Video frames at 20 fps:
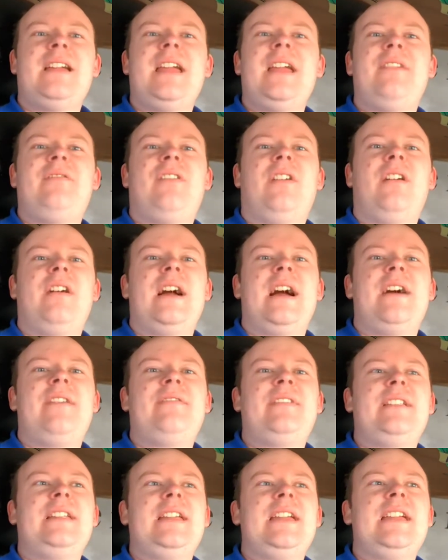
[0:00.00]
if I
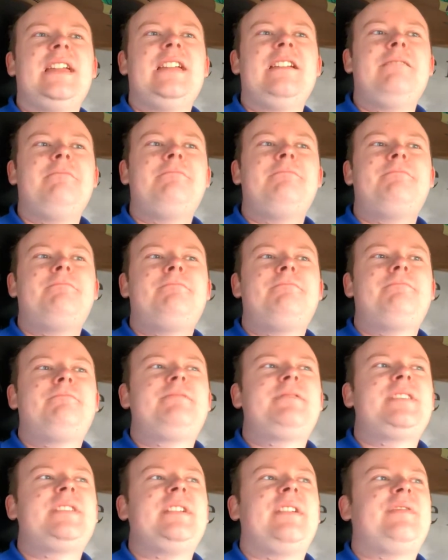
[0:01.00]
have any
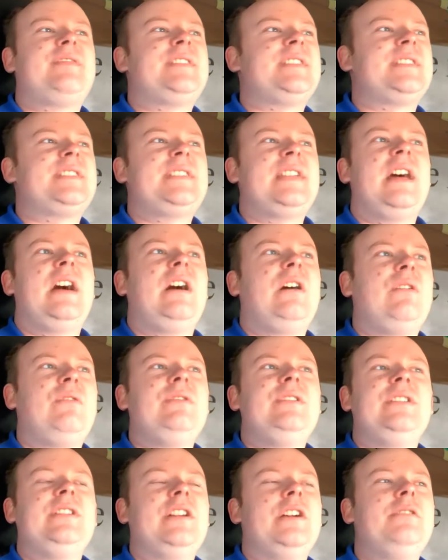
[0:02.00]
stuff to
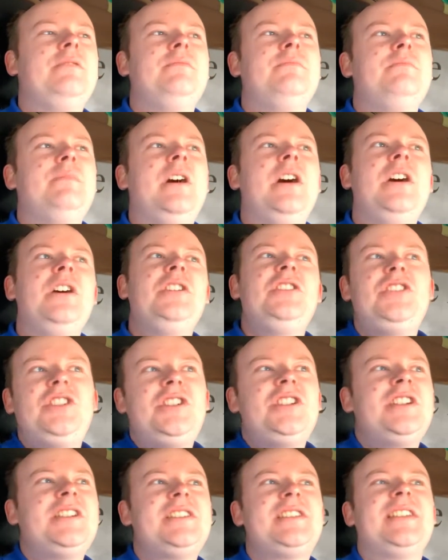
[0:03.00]
sell, you know,
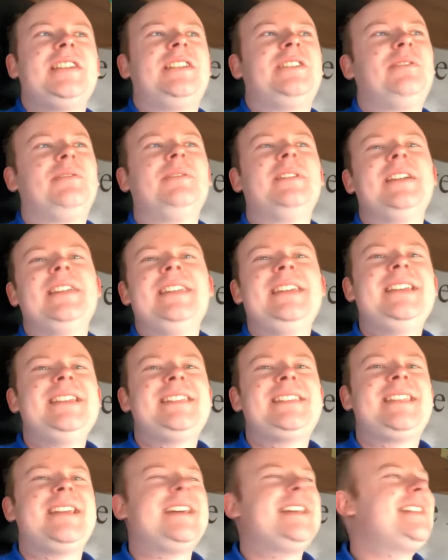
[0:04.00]
merch as they call it
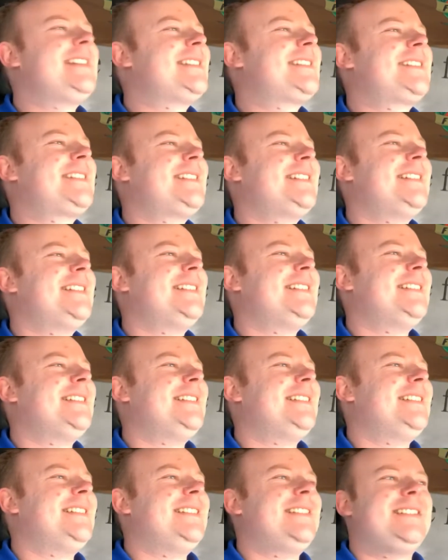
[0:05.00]
these days,
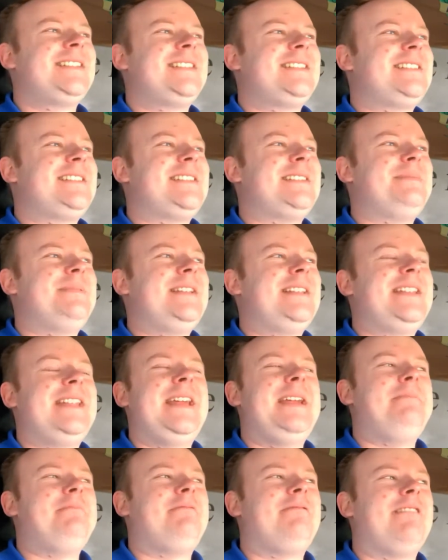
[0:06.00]
to be in the
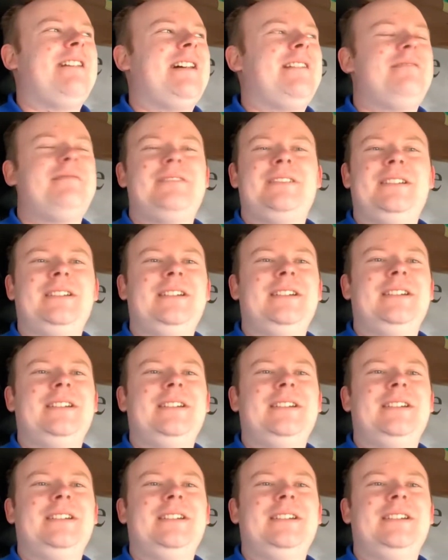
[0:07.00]
hip crowd.